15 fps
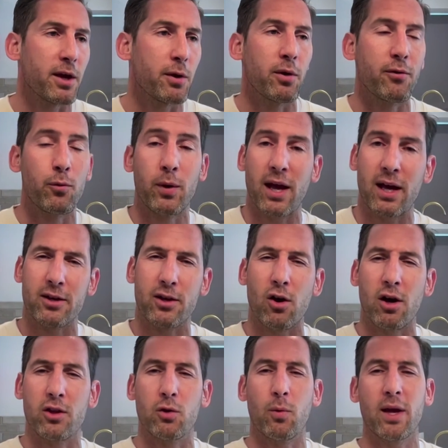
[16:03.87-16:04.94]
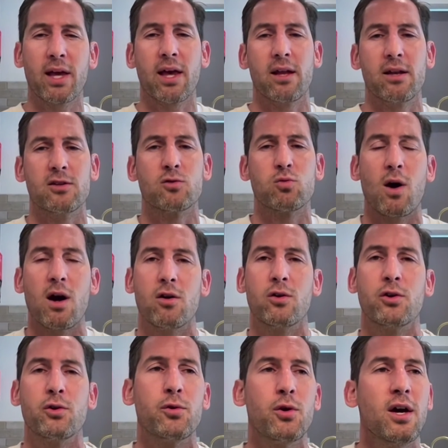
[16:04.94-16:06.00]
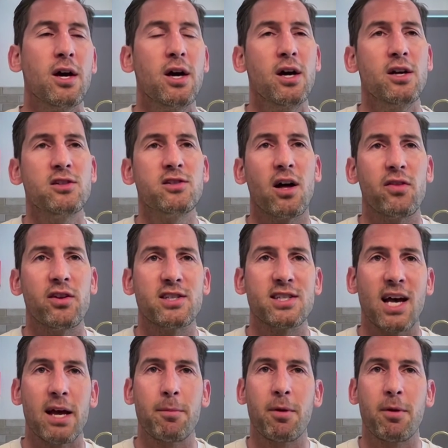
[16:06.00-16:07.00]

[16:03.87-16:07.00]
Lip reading: We had a guy on the weekend as well who done the same.